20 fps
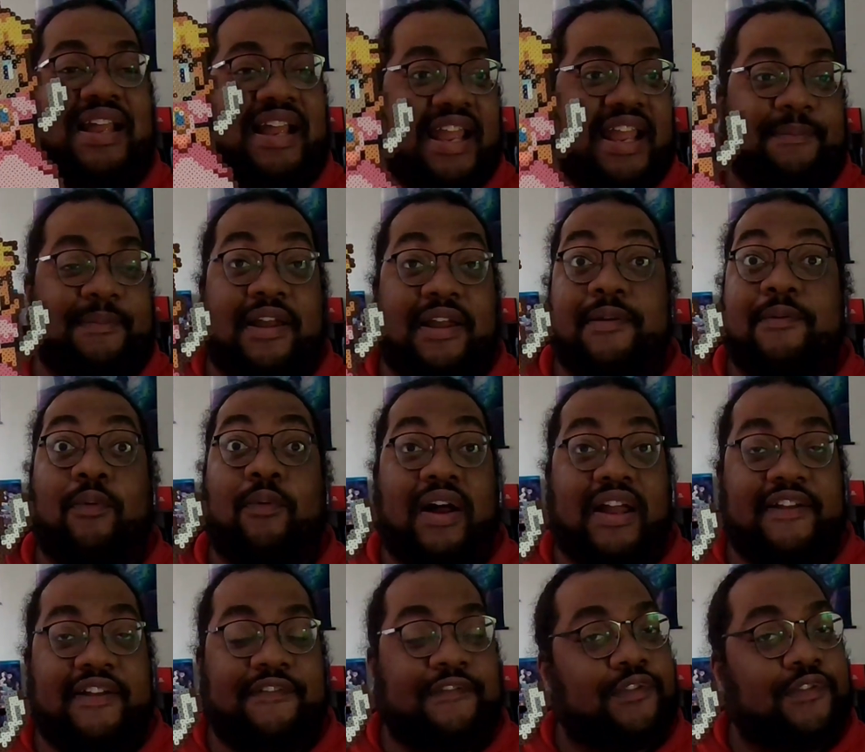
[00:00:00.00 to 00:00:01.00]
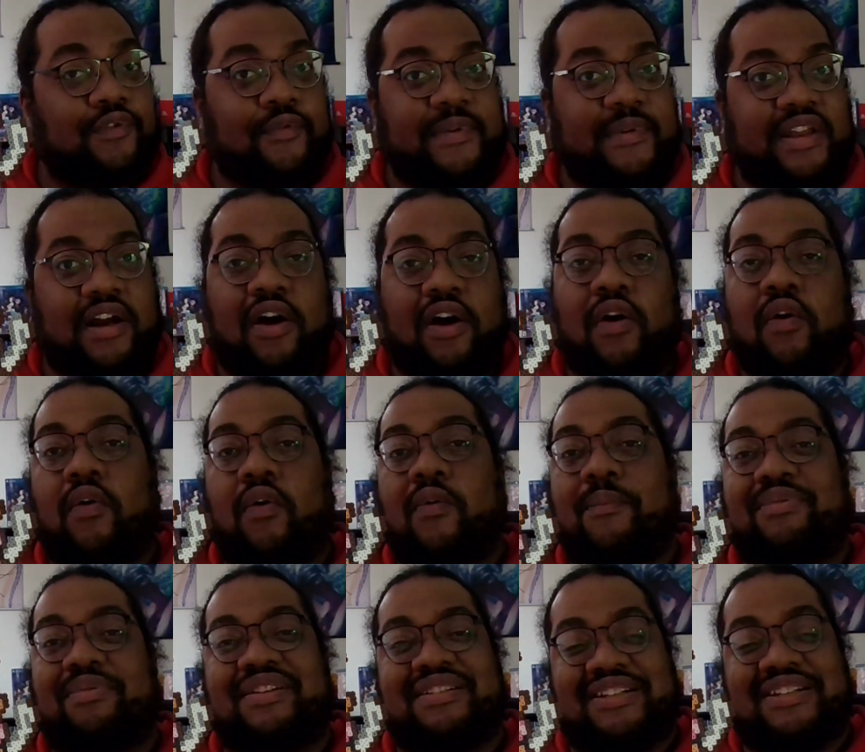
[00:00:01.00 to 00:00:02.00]
And my wife threw me a whole
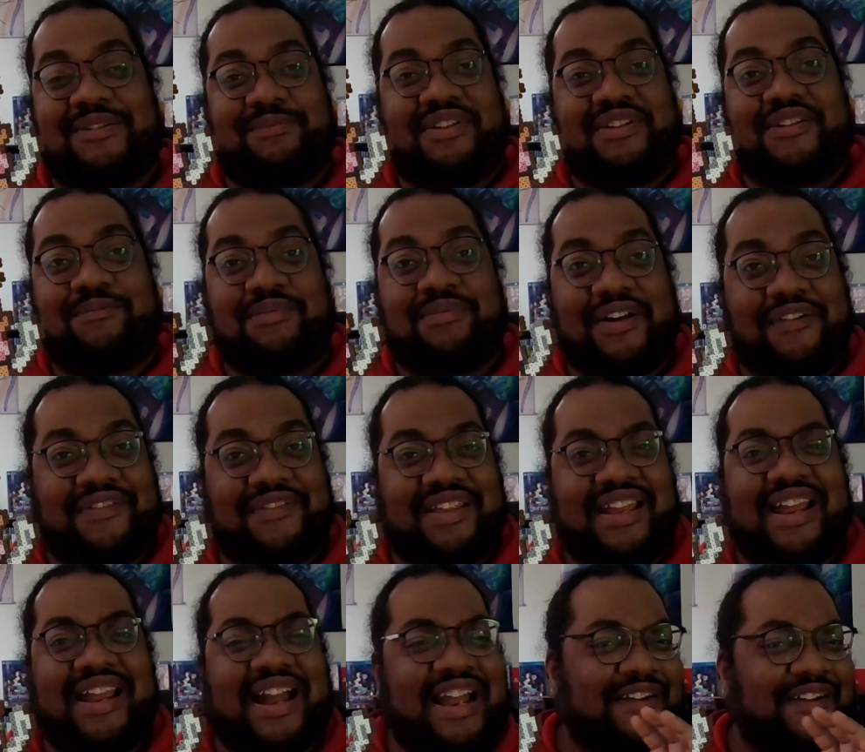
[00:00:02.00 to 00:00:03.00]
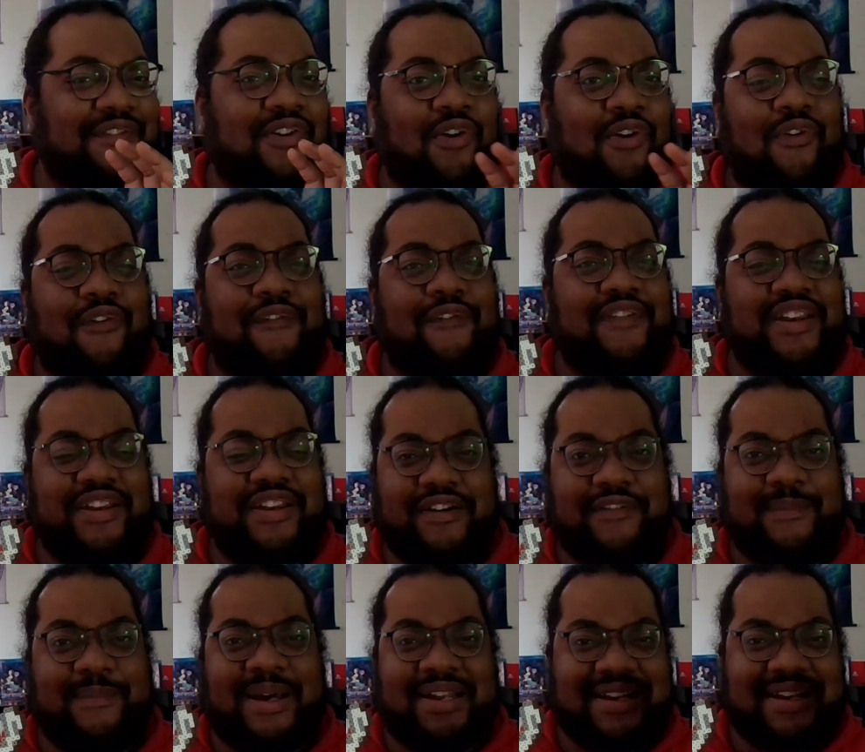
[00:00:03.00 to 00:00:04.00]
Princess Peach birthday. I have a whole video
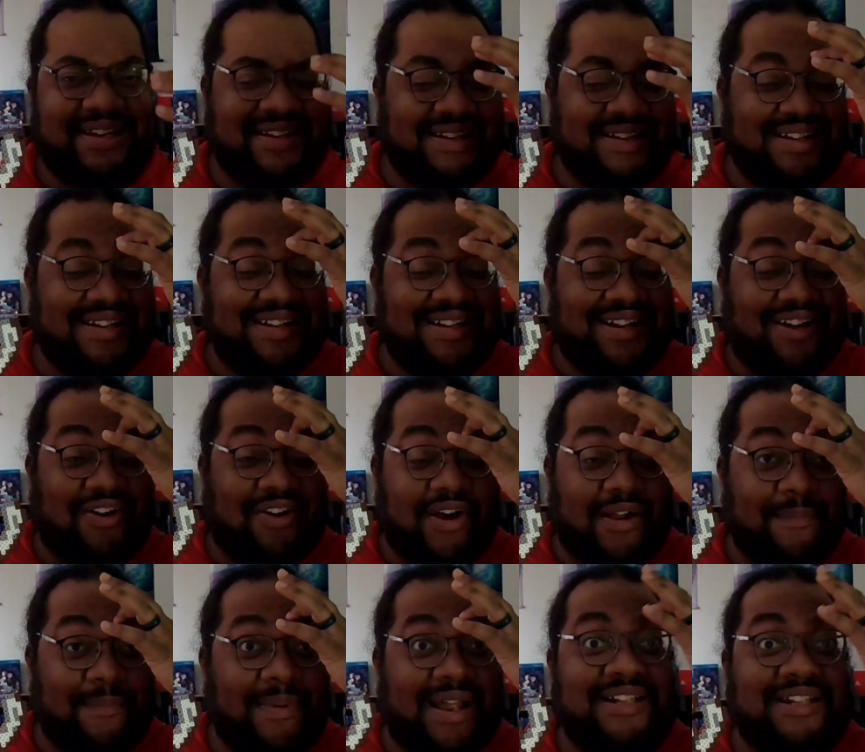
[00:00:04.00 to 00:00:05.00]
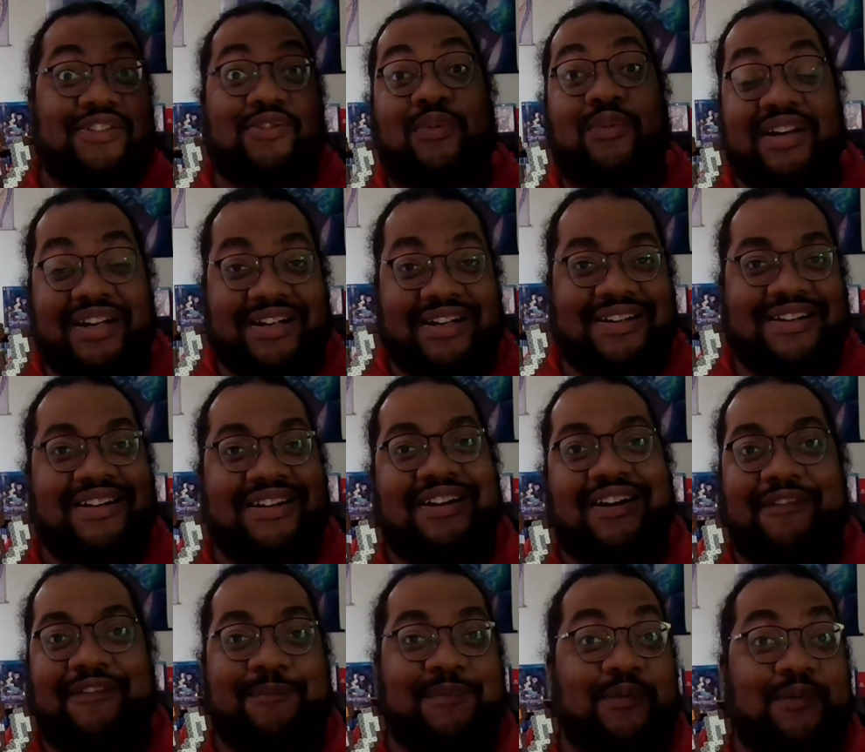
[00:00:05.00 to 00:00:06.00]
about it on my Twitter
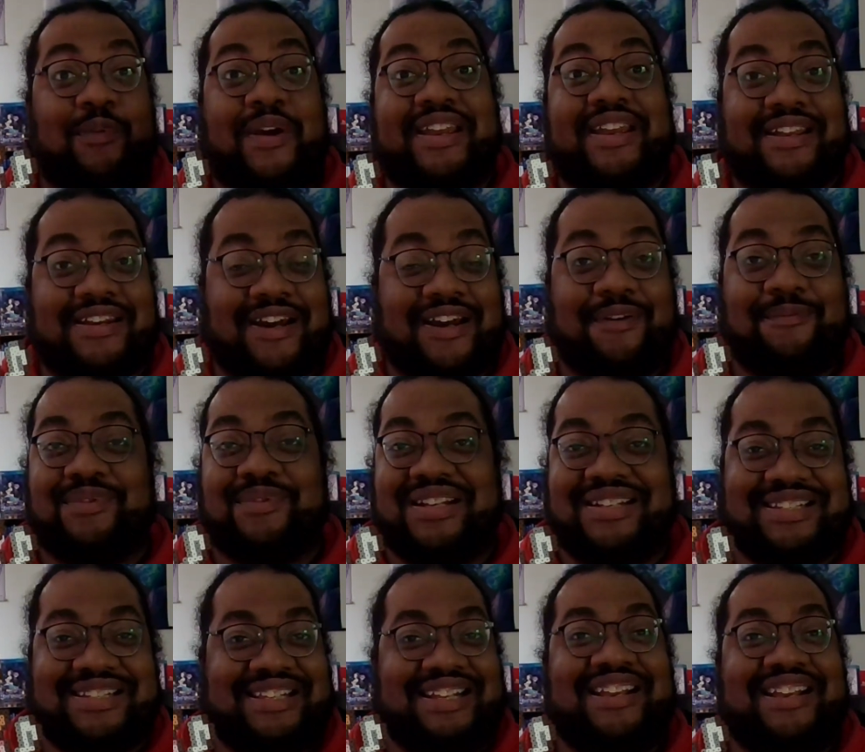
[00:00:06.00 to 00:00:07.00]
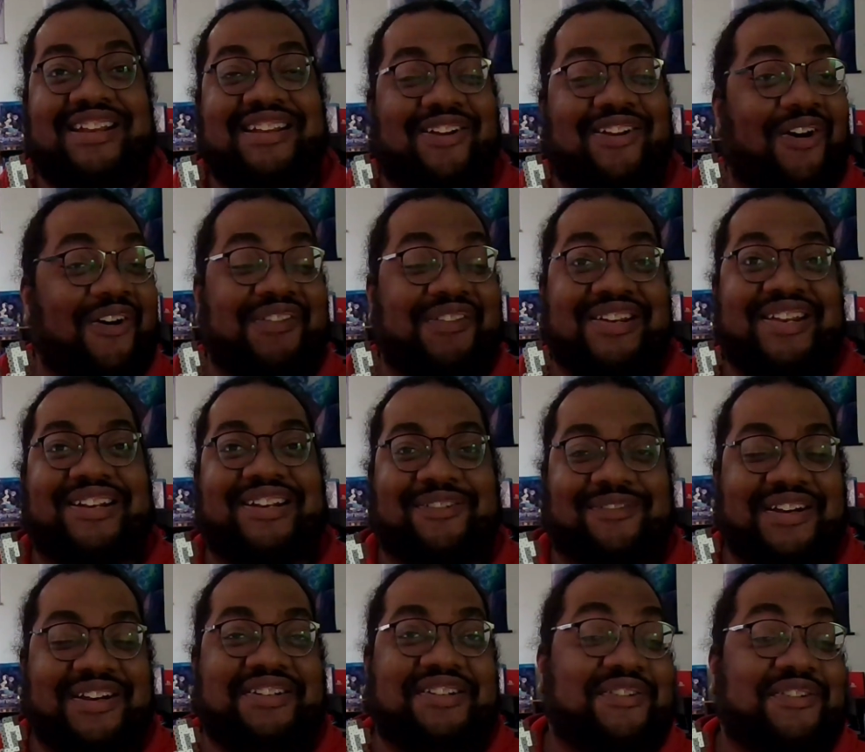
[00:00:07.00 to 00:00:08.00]
of me waking up and seeing all the
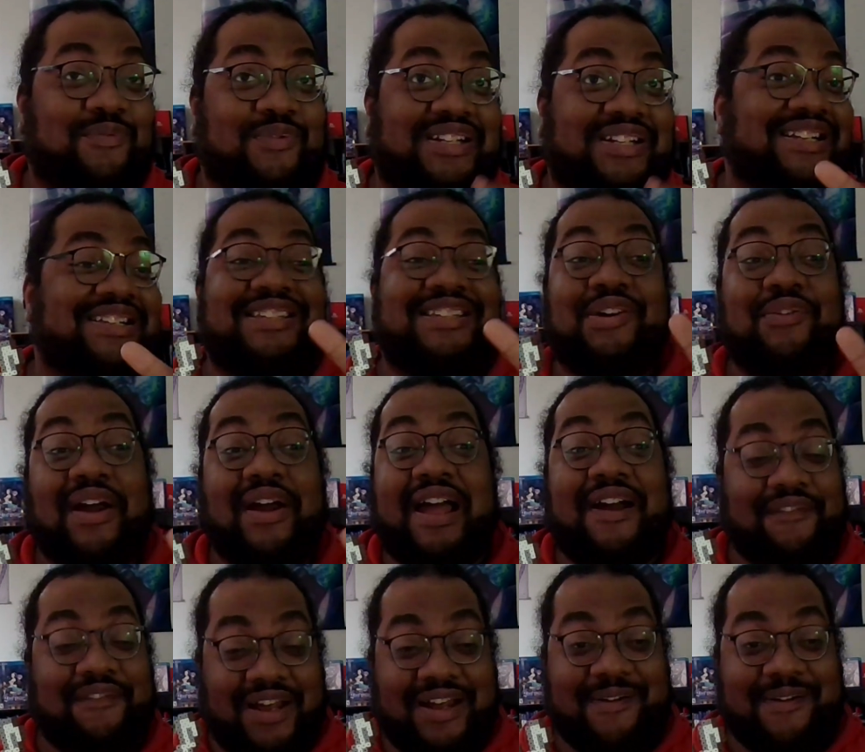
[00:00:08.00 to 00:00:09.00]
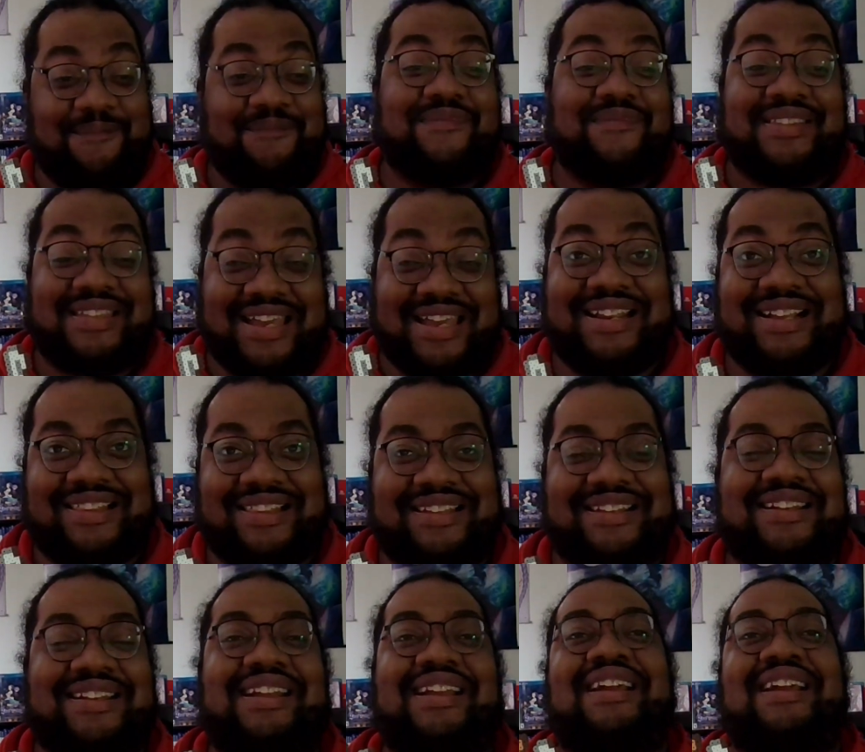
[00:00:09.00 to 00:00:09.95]
decorations, which I still have up technically,